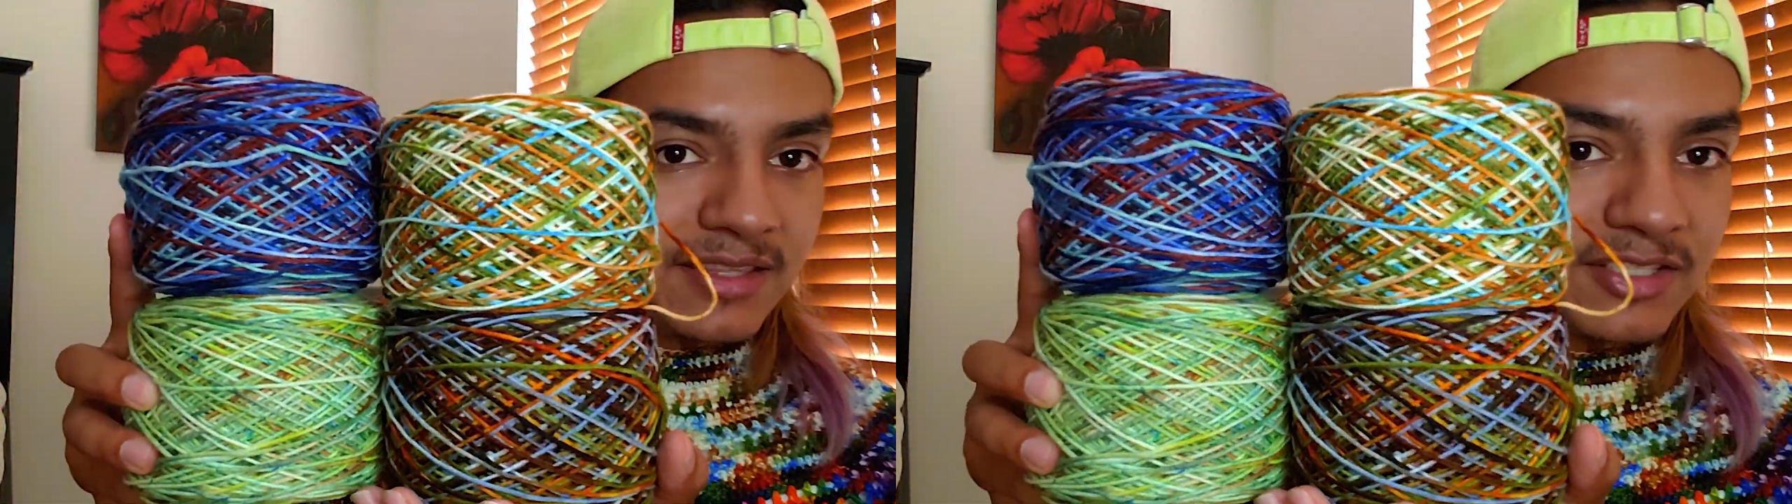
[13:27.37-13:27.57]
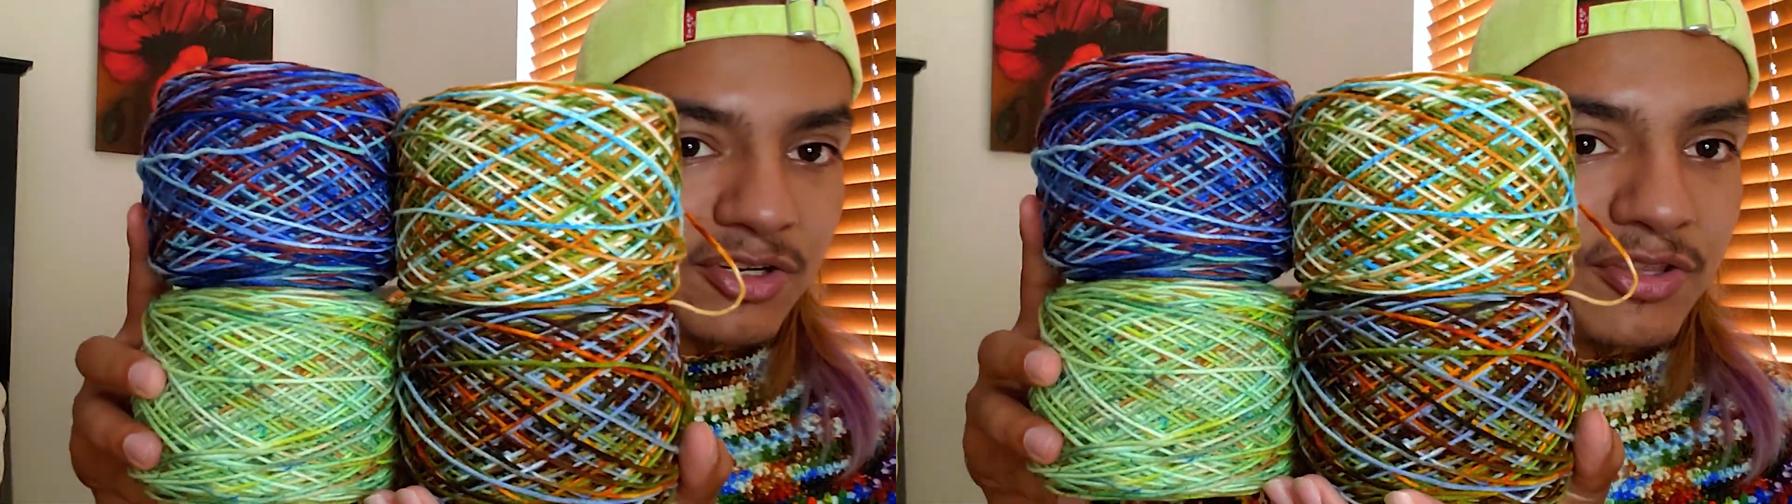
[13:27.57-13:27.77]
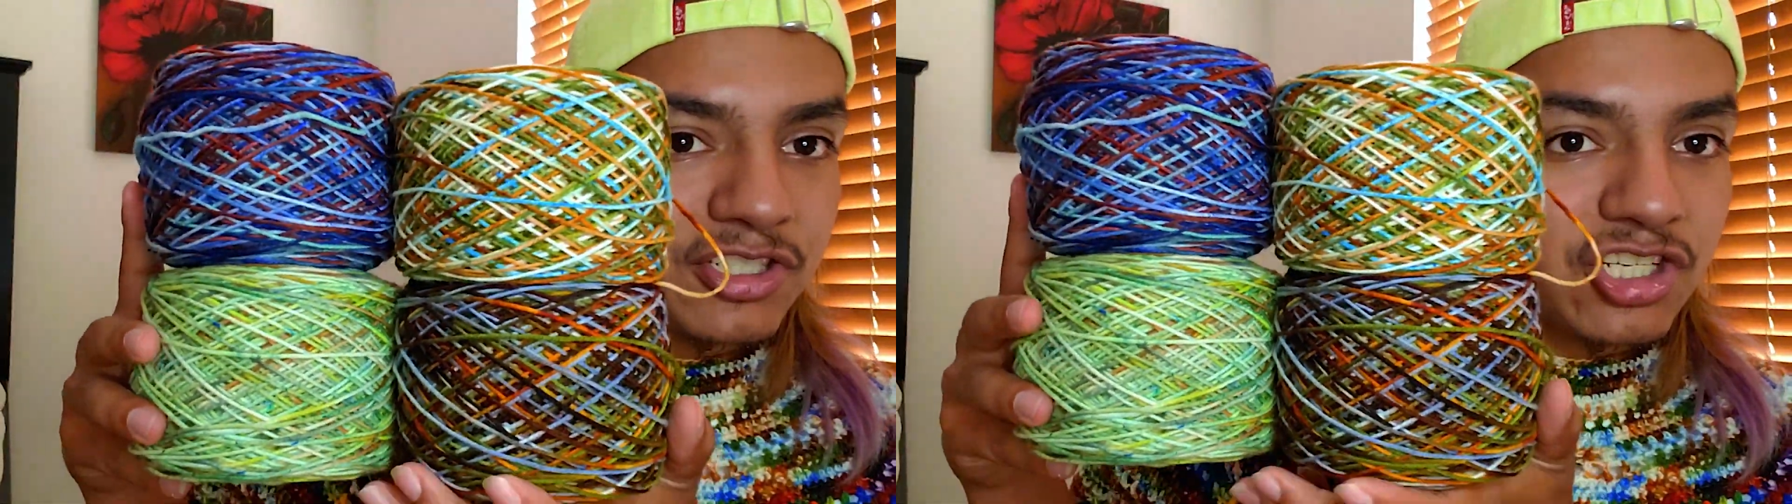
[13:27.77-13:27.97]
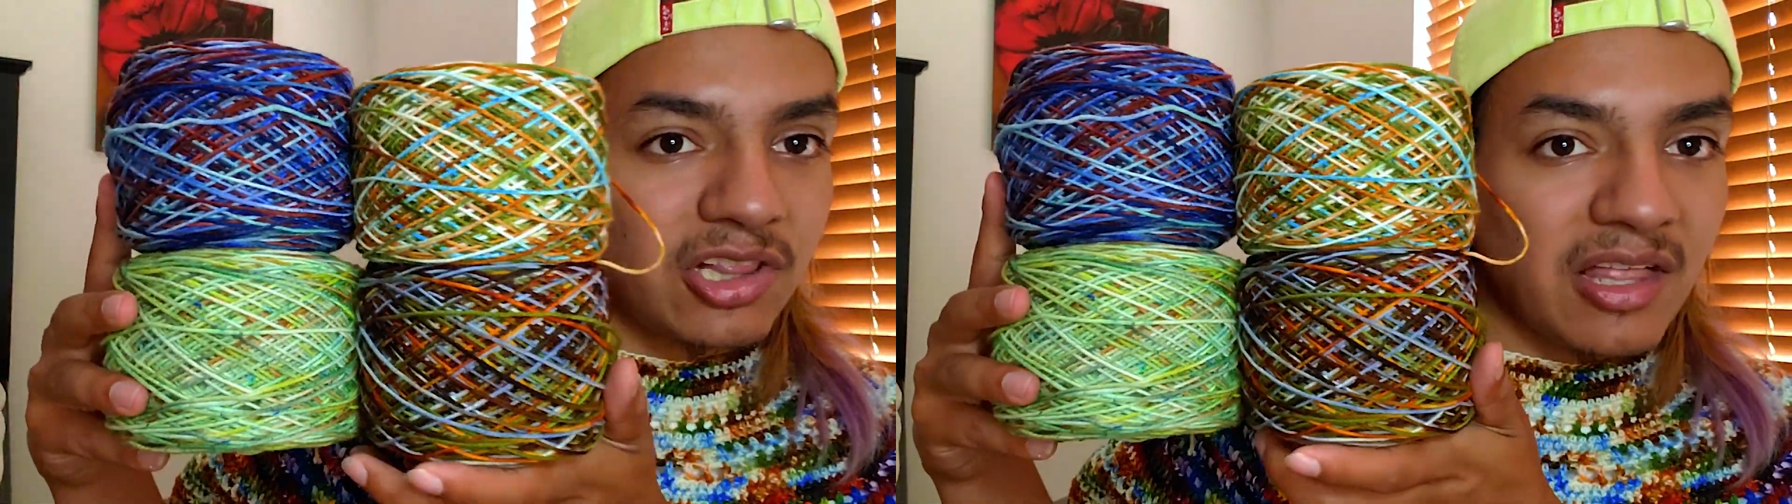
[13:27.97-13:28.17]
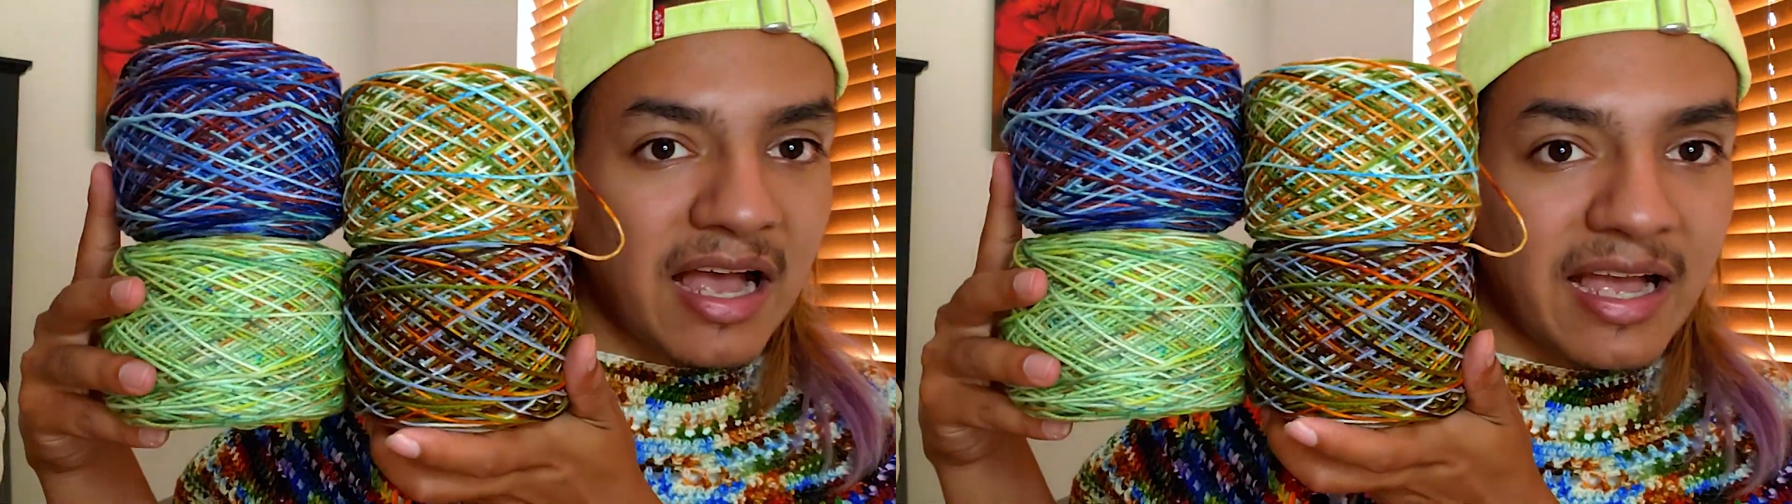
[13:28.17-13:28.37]
These are the
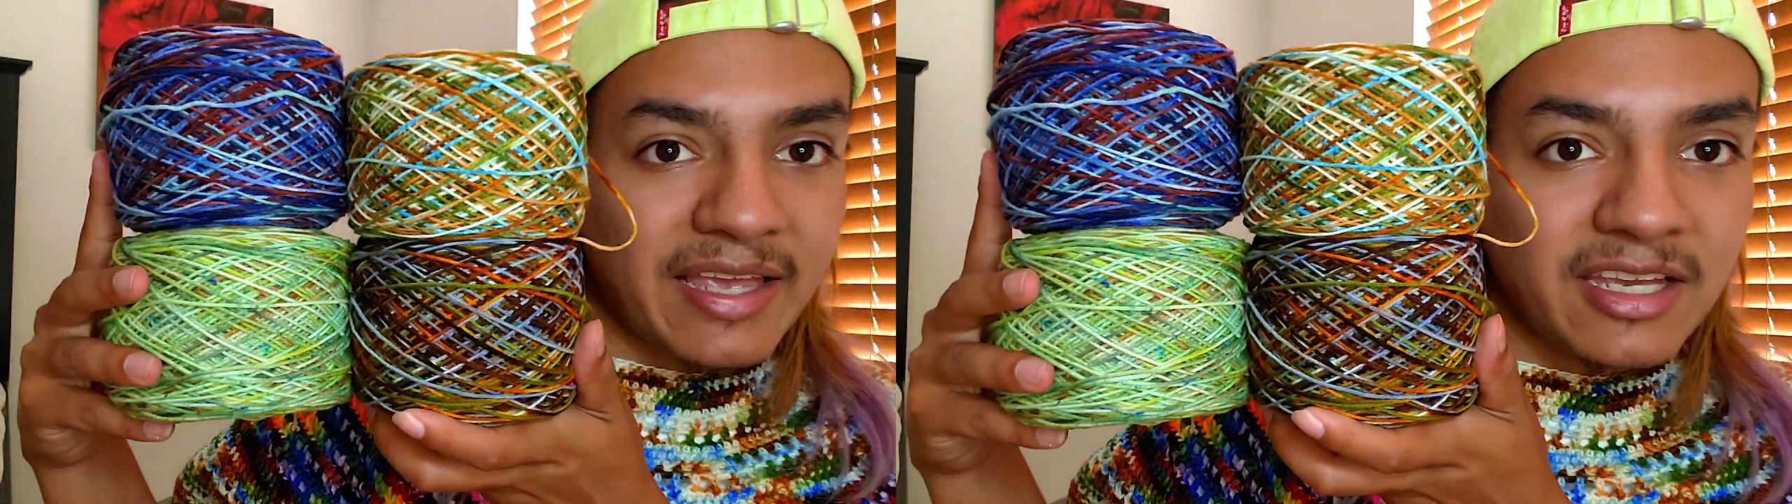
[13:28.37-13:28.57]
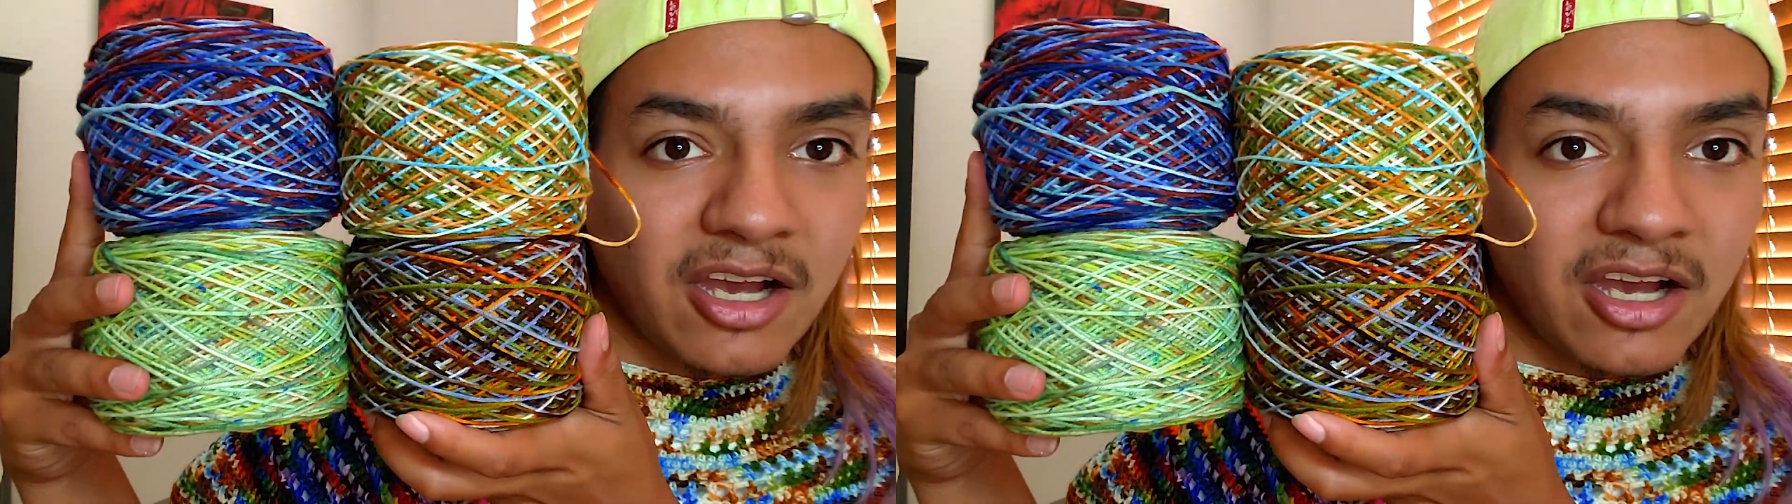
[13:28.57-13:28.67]
July